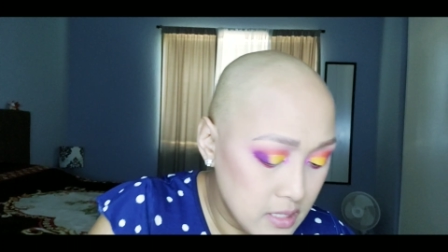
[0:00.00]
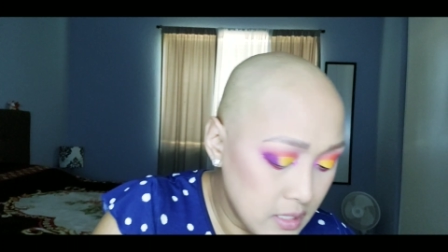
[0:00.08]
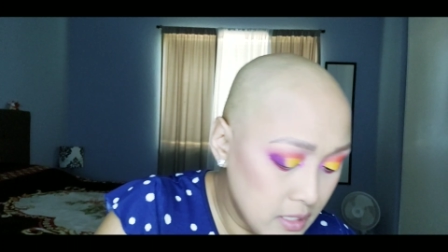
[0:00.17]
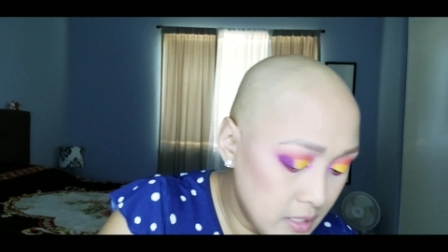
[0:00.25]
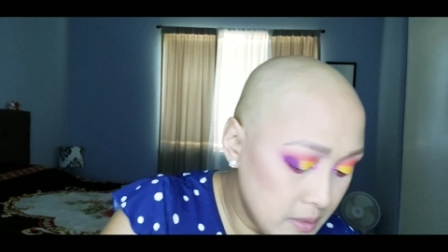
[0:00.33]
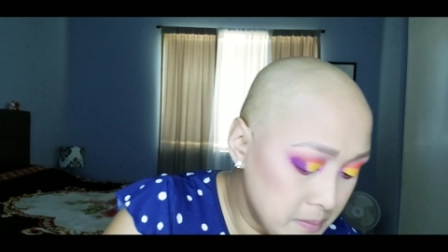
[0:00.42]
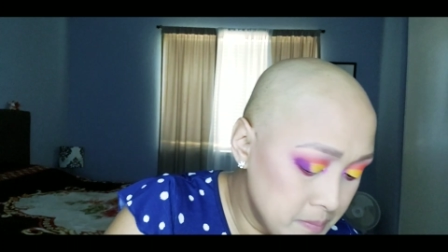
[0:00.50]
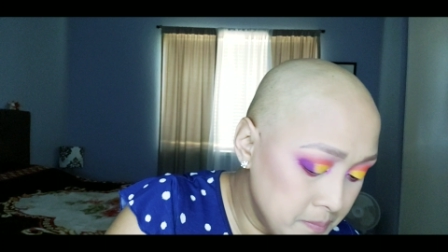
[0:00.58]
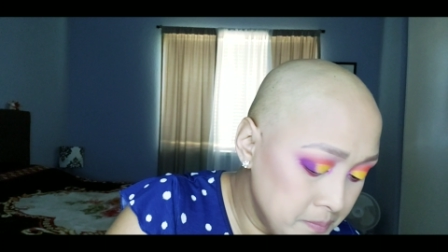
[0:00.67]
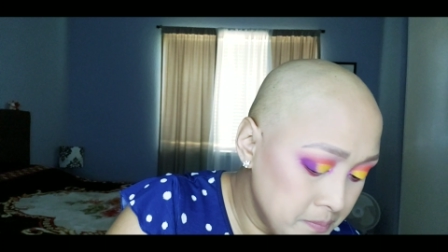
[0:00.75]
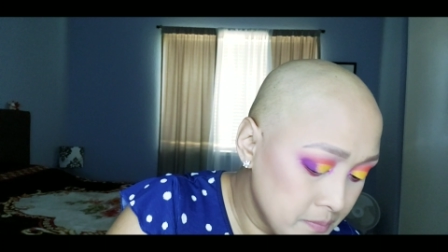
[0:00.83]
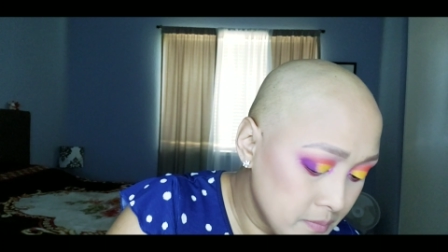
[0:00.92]

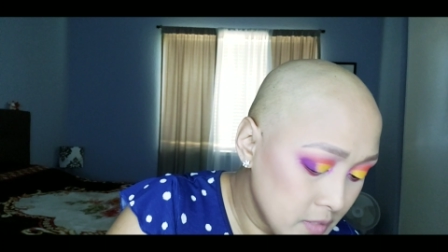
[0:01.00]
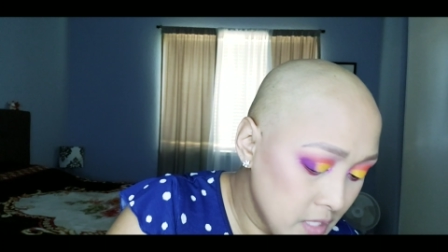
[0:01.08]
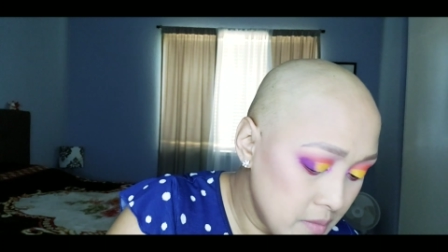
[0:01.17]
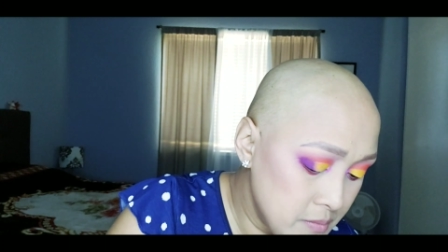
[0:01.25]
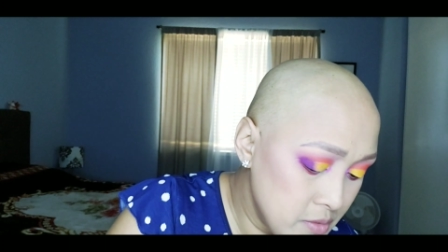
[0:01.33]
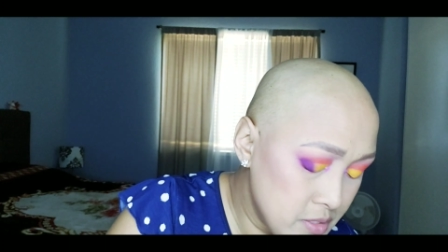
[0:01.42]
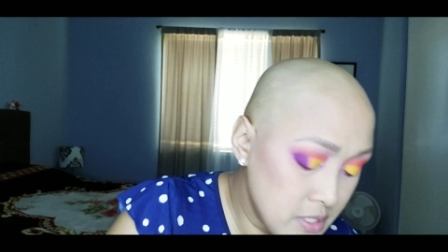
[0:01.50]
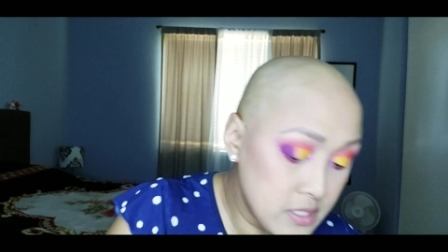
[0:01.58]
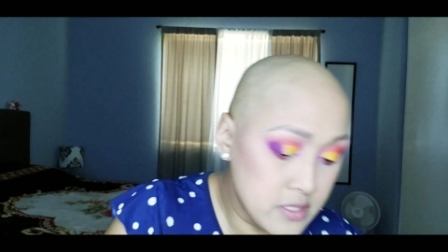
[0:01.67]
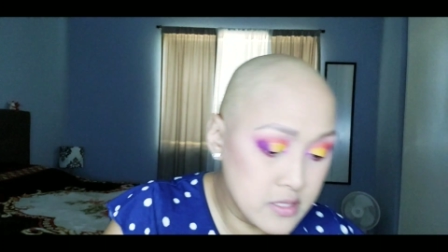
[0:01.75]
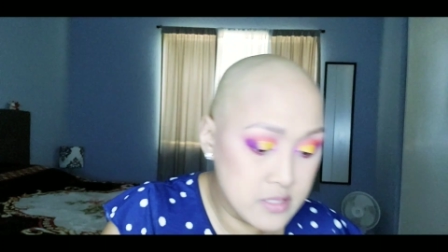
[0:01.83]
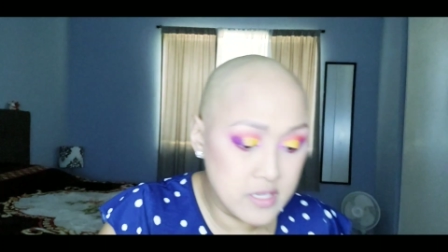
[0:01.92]
Um, I'm using
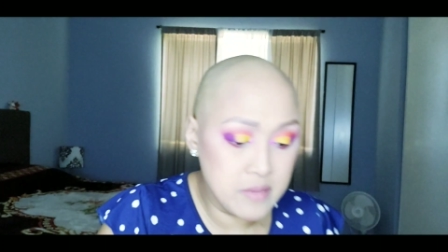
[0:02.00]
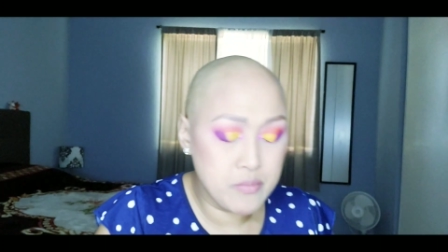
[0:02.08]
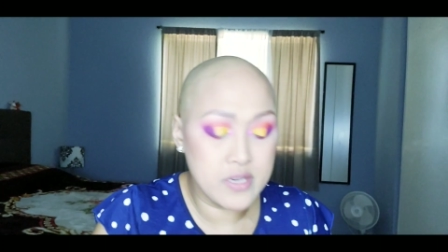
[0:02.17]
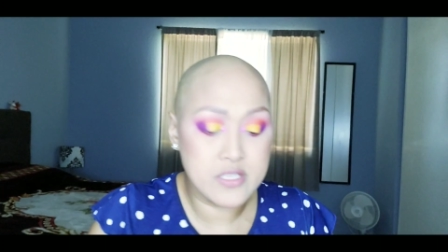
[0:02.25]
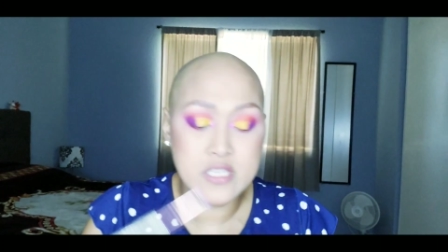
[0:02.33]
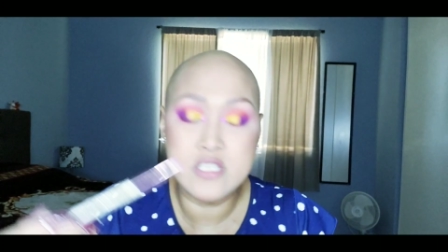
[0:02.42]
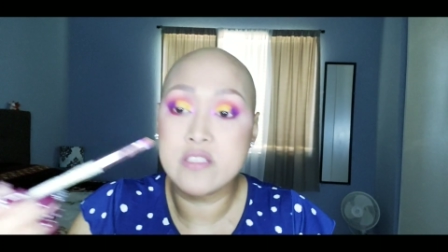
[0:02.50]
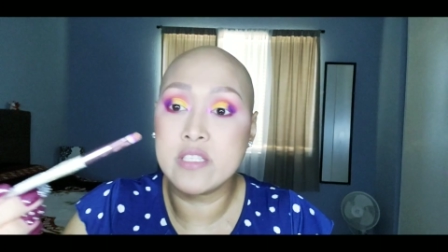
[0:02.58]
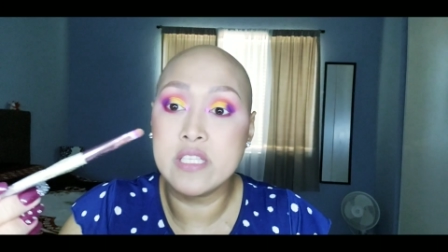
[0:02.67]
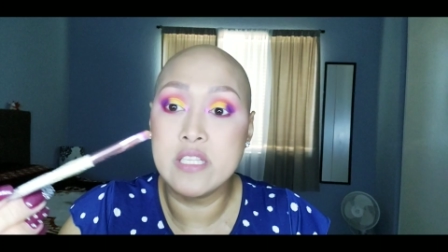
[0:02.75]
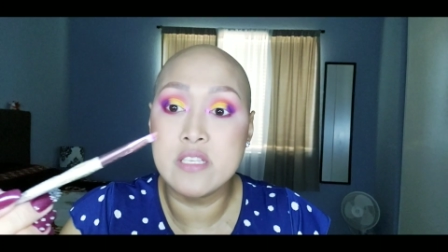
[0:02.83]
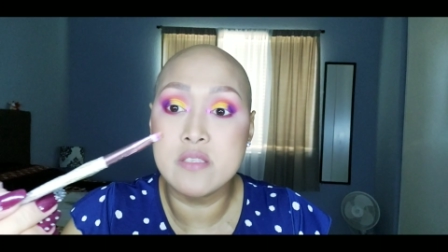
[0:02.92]
just the same brush. I just
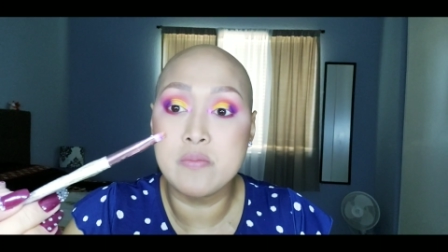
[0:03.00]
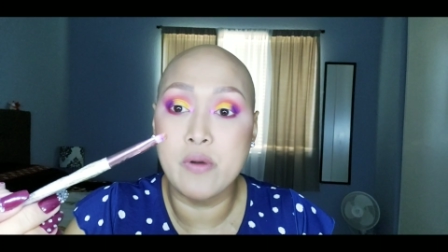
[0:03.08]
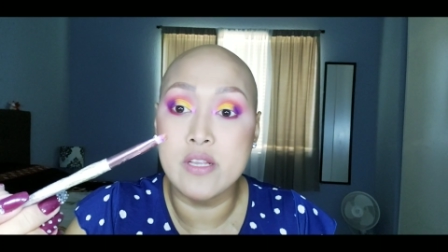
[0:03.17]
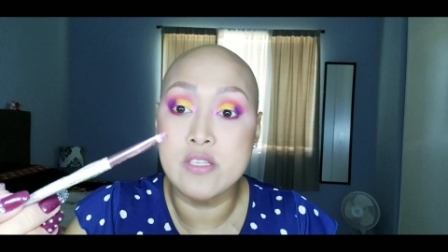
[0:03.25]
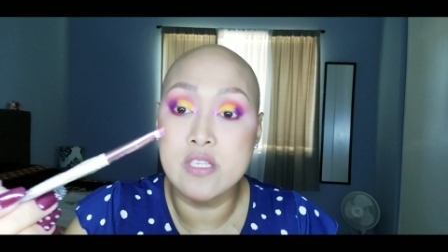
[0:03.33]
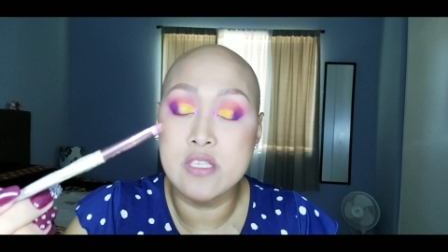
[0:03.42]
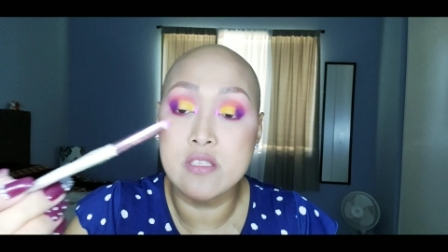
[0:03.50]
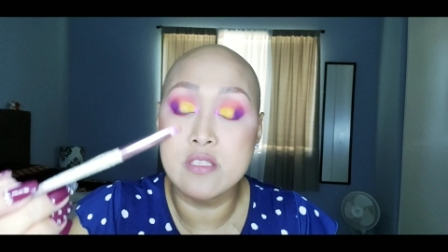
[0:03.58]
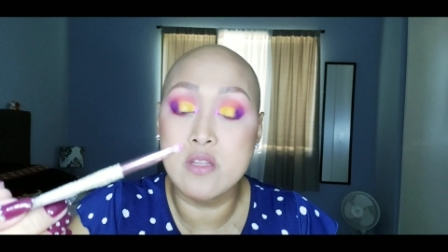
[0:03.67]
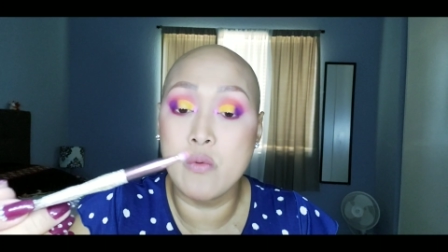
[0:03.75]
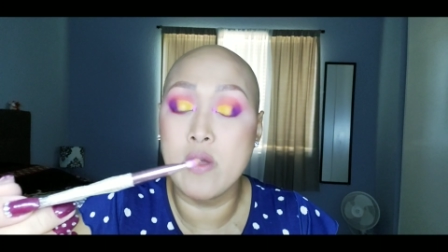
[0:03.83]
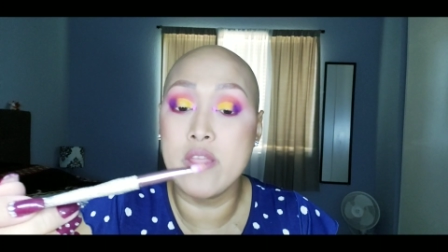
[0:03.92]
cleaned this brush. This is
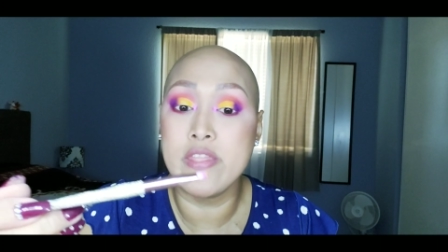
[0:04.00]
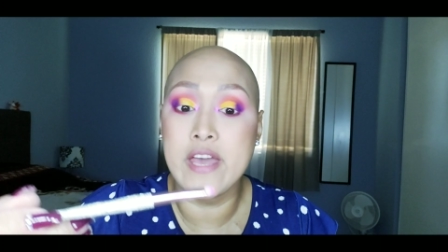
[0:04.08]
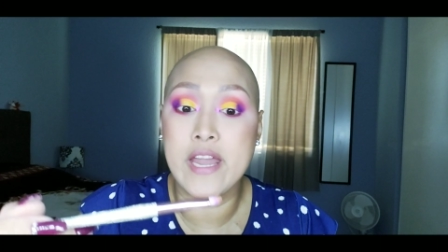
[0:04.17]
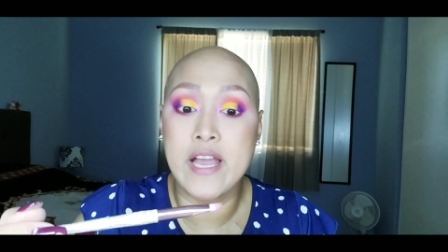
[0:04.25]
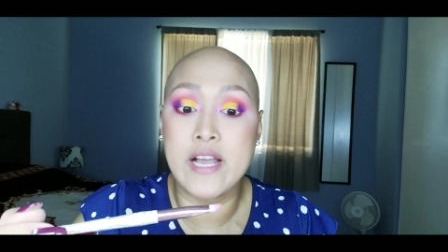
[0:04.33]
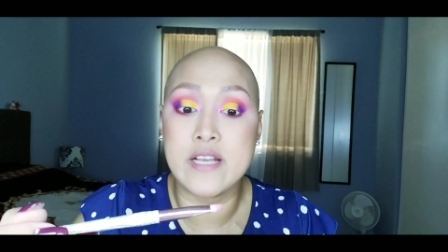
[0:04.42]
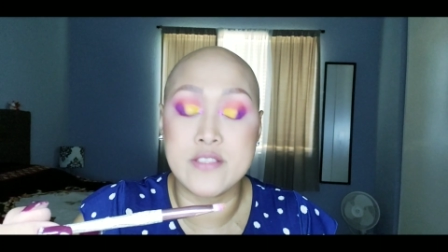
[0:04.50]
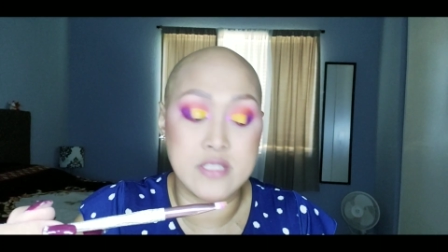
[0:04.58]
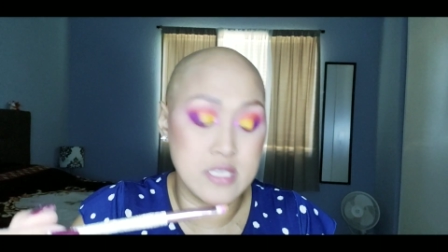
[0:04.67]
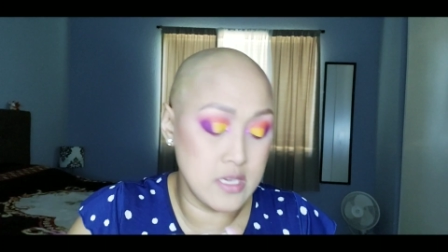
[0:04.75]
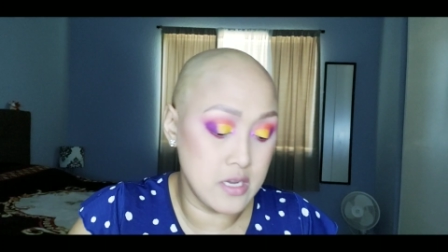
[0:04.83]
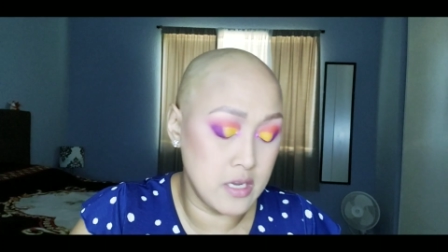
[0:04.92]
the one that has
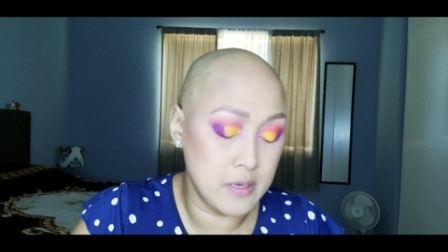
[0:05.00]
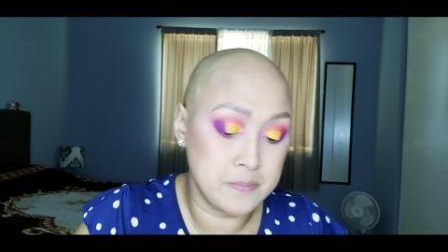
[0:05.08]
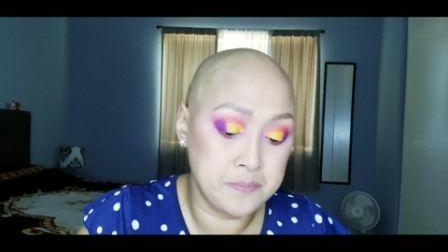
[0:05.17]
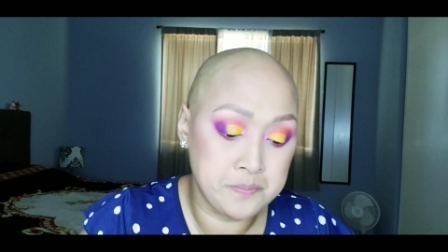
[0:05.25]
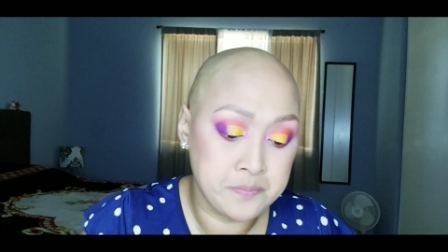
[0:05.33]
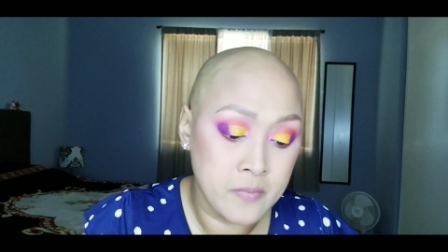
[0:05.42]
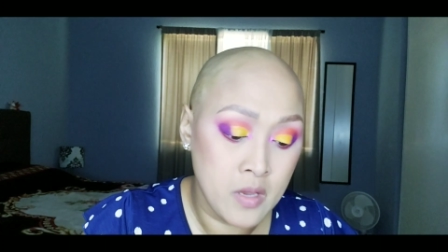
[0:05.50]
the, um,